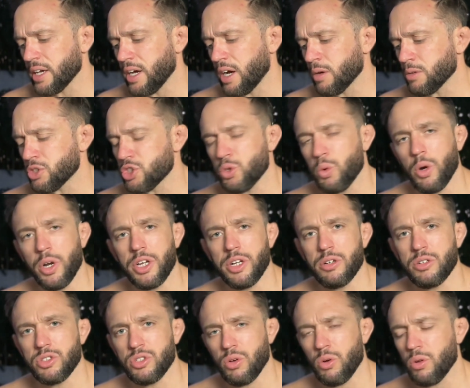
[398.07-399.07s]
I was 20
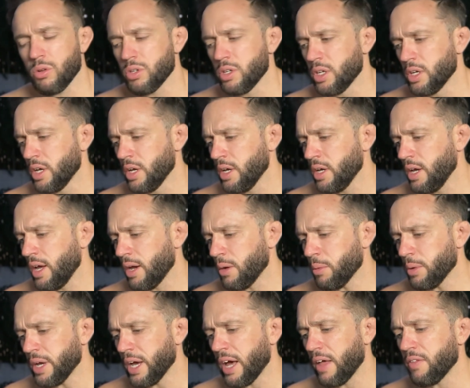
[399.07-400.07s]
years old, and
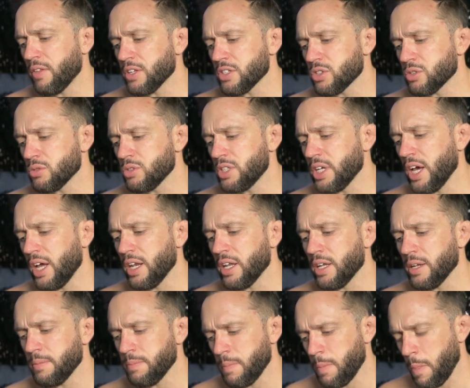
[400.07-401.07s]
we had this
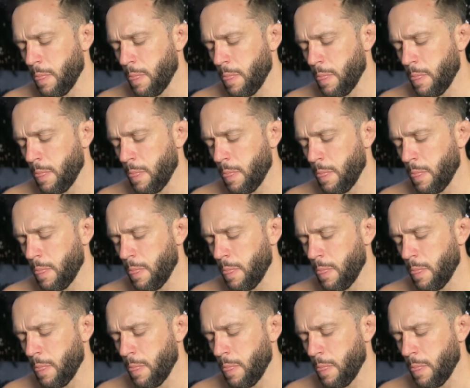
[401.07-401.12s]
lieutenant